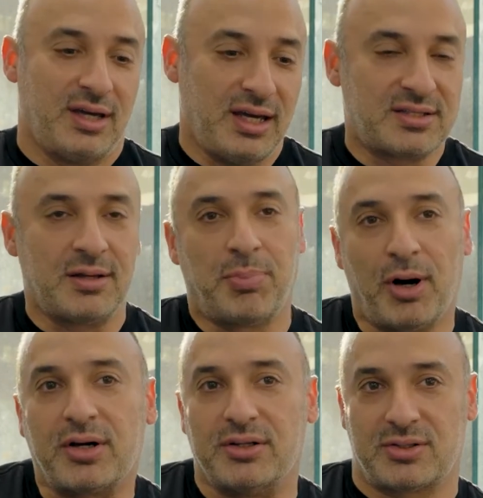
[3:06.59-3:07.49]
It's in
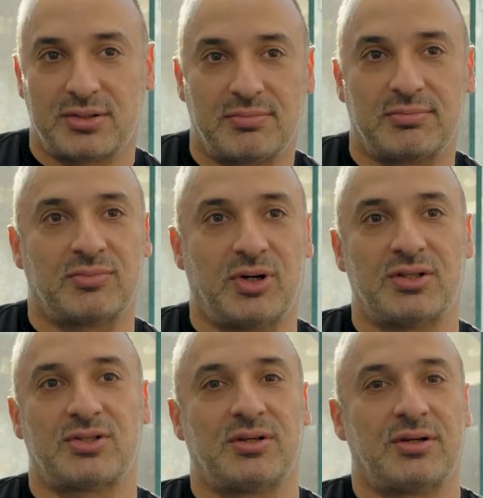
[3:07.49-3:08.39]
pockets,
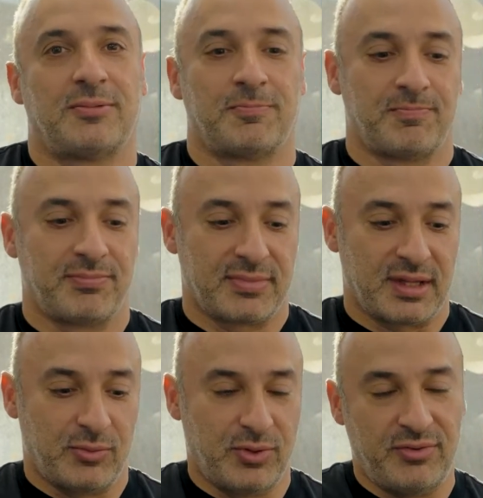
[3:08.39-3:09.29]
right? So
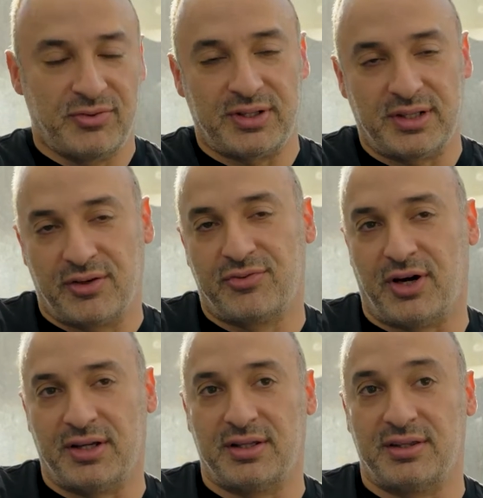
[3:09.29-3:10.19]
we've
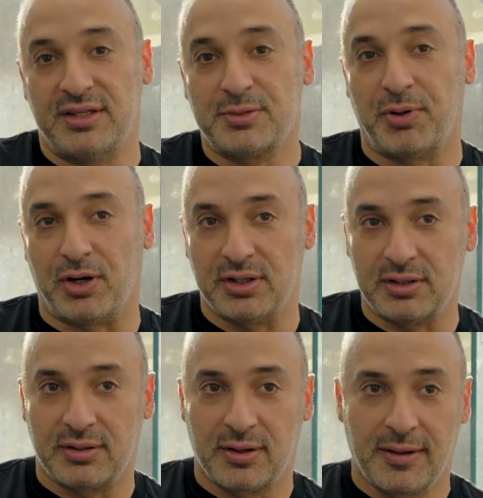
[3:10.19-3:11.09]
identified that this pocket
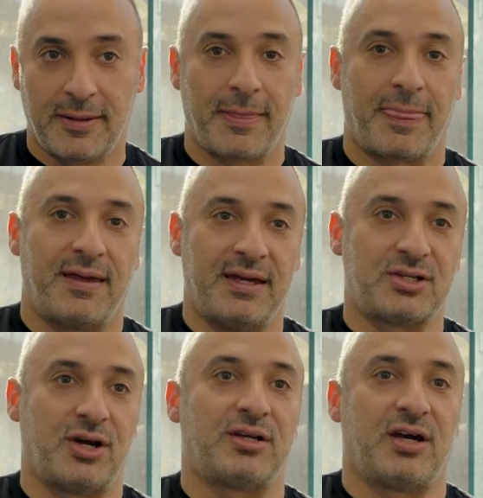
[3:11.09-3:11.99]
is
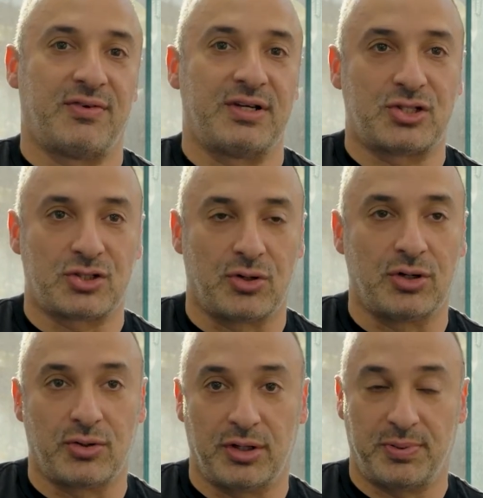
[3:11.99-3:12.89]
going to have a
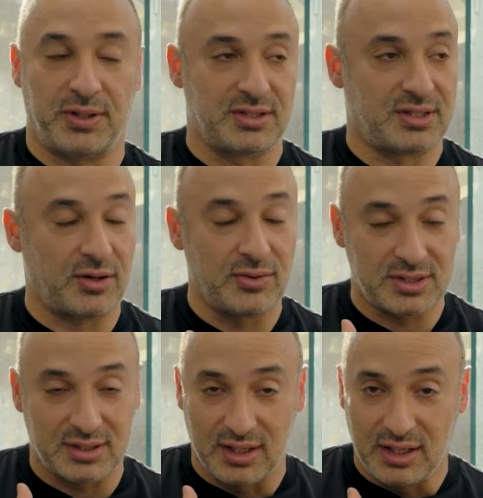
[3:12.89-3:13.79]
strong growth because there
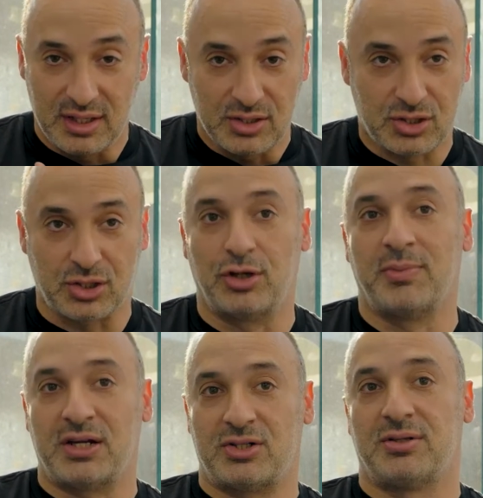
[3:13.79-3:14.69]
is so
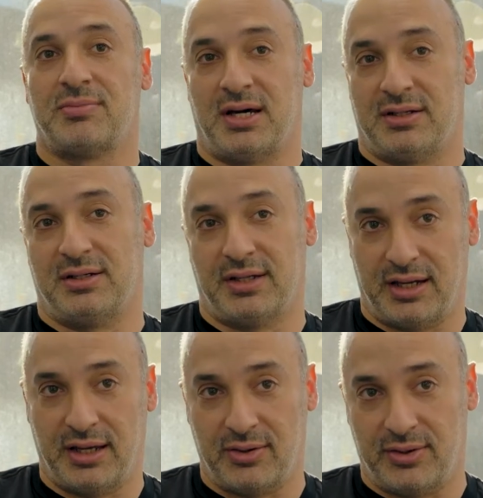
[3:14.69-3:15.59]
much demand in
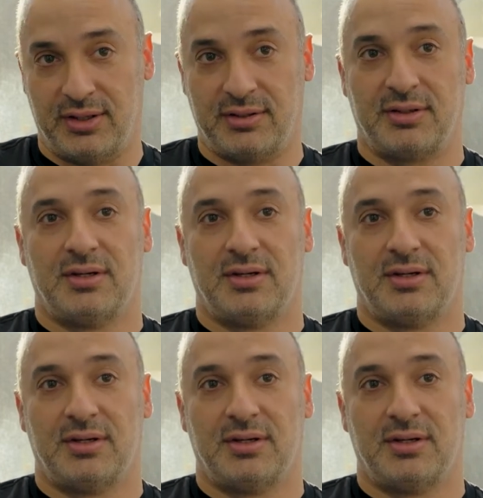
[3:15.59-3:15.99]
that area.